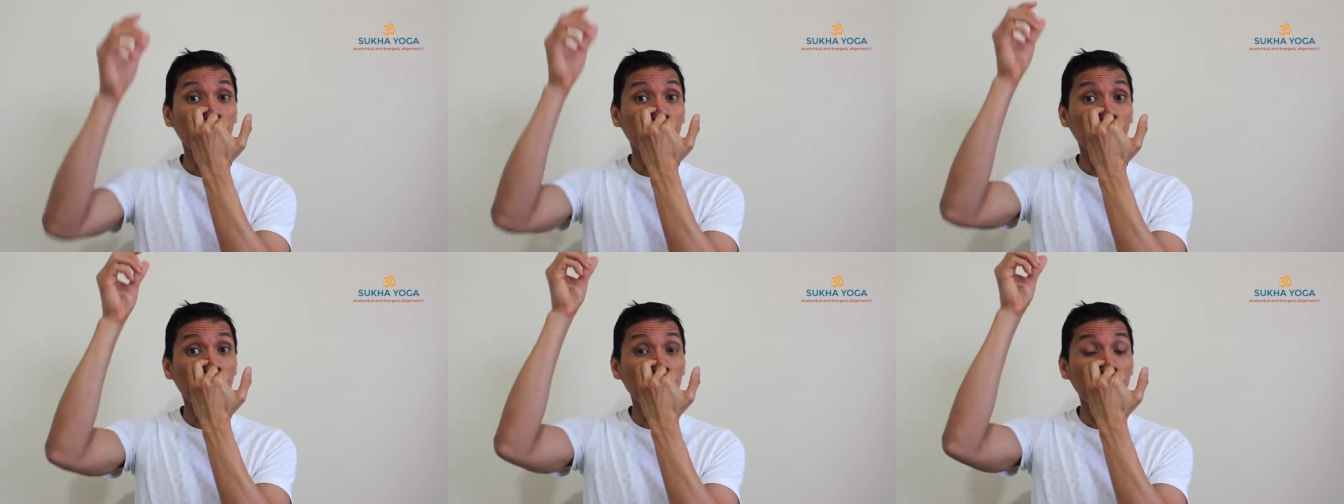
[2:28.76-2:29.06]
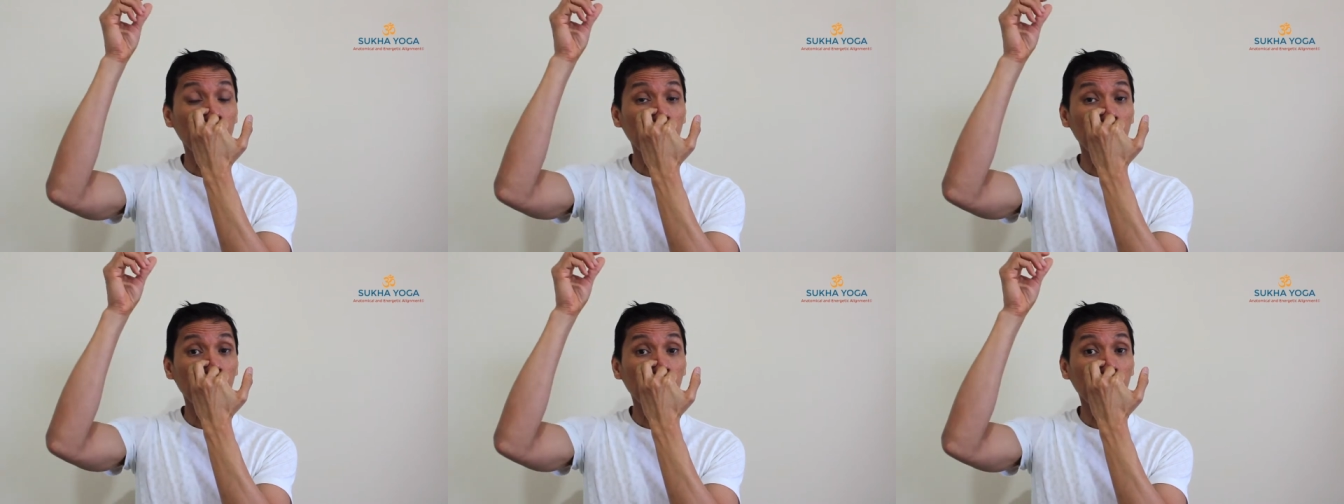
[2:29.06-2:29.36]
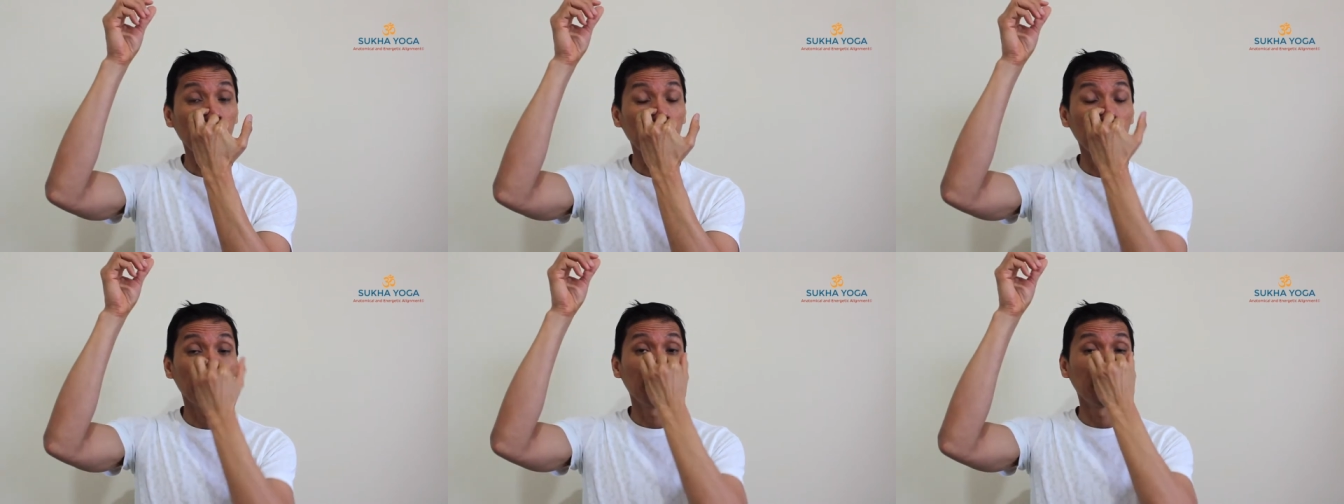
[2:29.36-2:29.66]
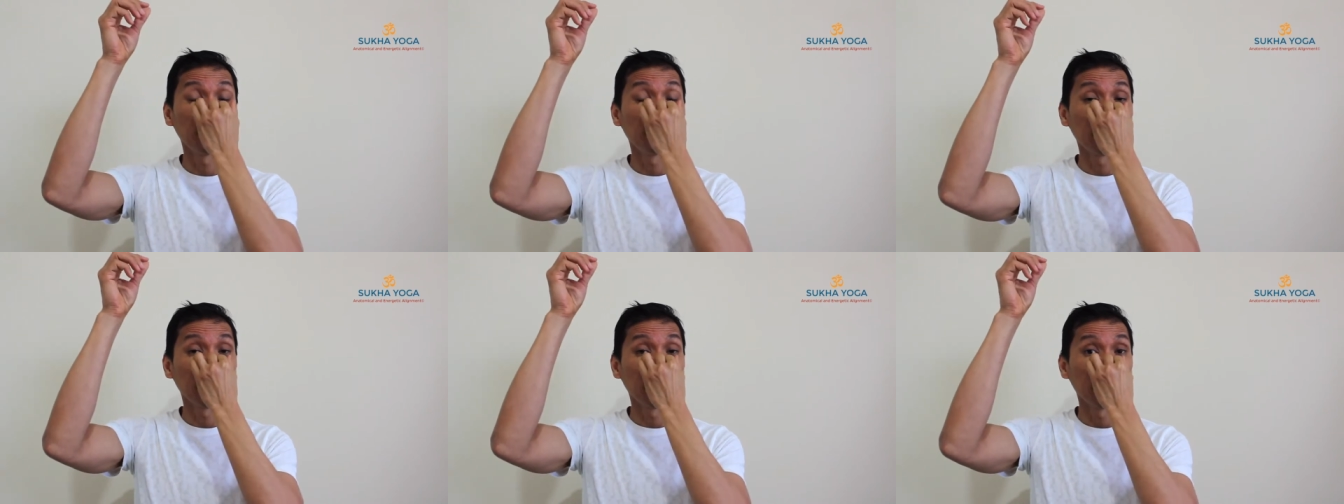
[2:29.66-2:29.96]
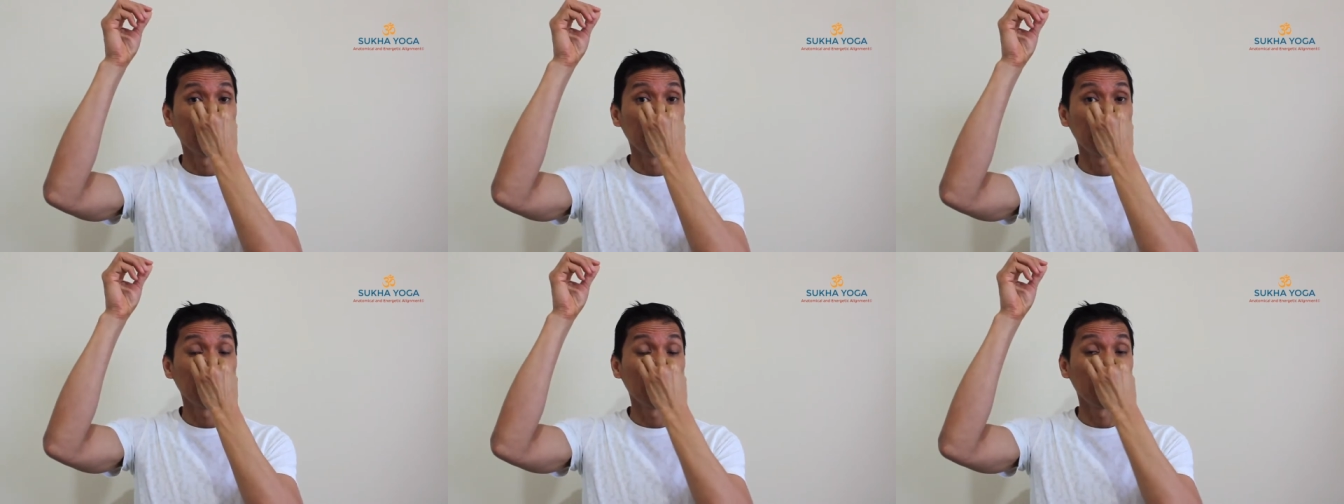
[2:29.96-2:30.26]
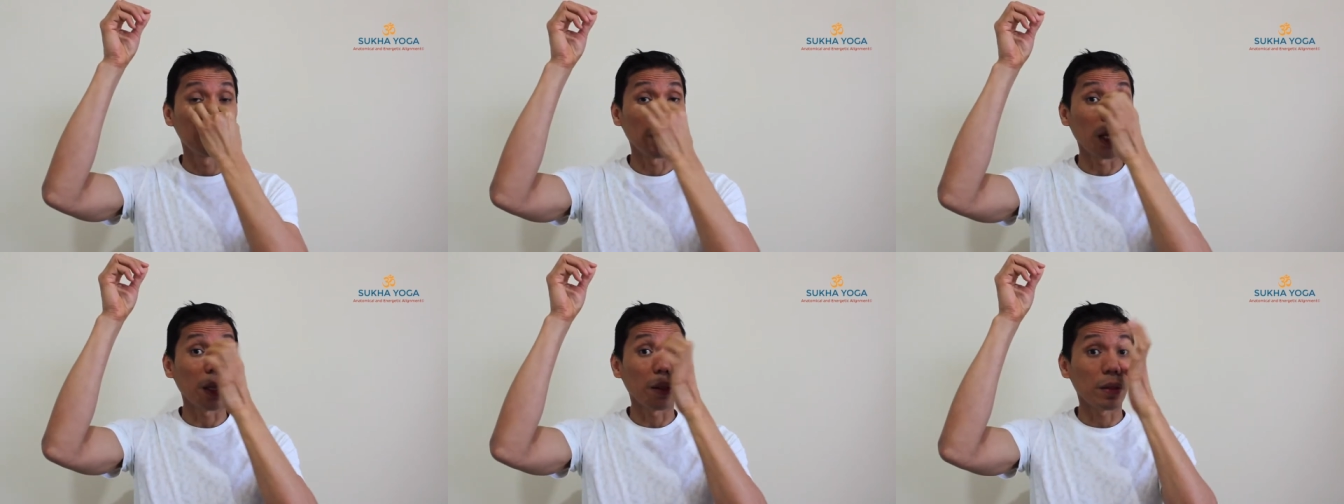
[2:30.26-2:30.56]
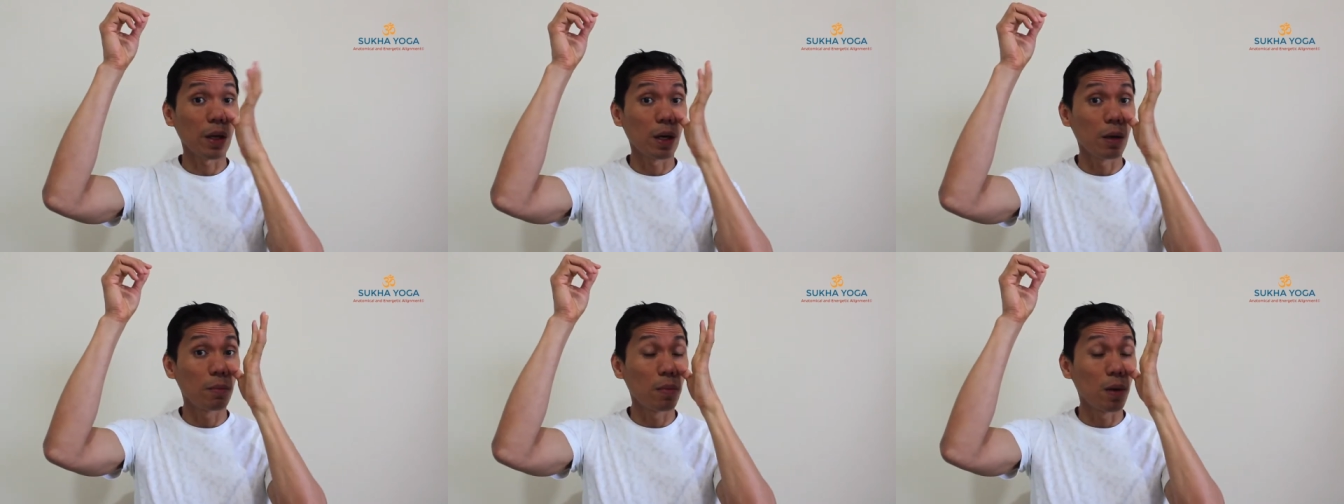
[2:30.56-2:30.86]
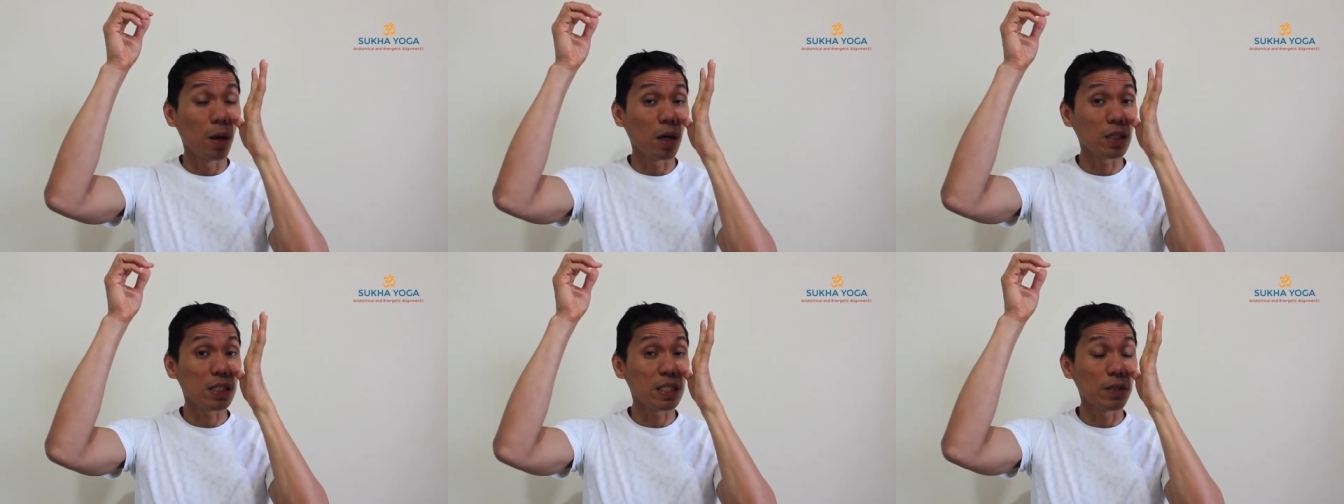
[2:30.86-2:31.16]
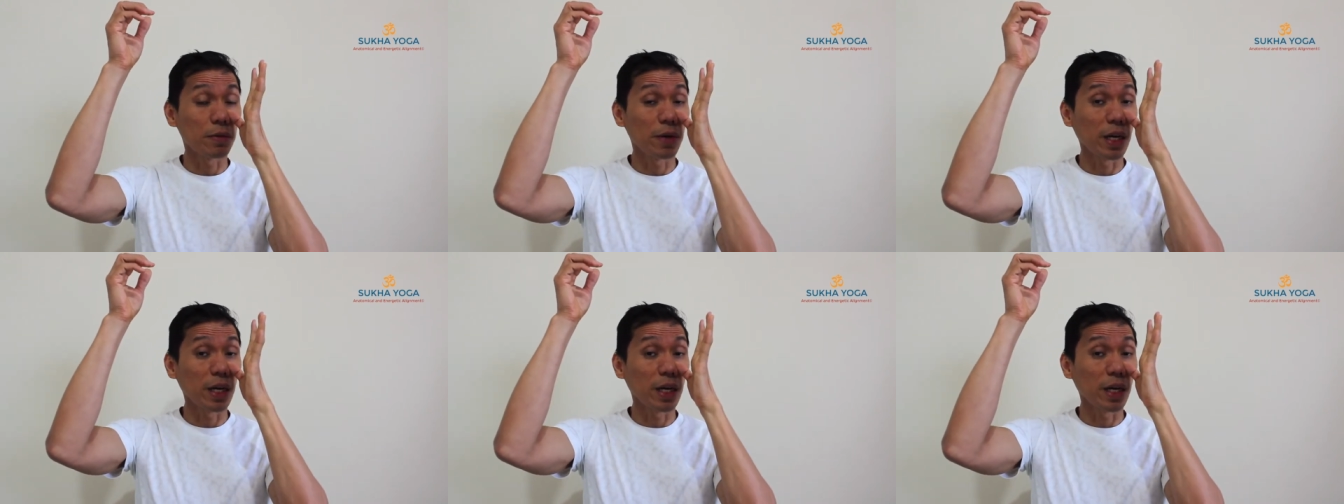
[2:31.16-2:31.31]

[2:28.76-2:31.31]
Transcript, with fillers: Clip, Right thumb blocks the